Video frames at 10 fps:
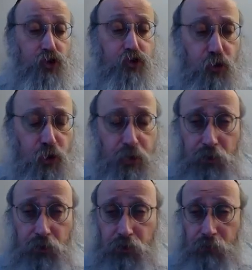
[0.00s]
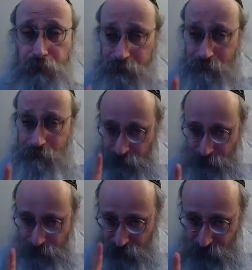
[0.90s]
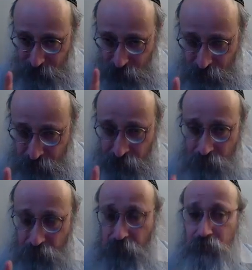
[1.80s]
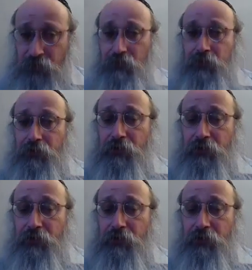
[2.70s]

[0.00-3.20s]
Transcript: Truth, listen to this,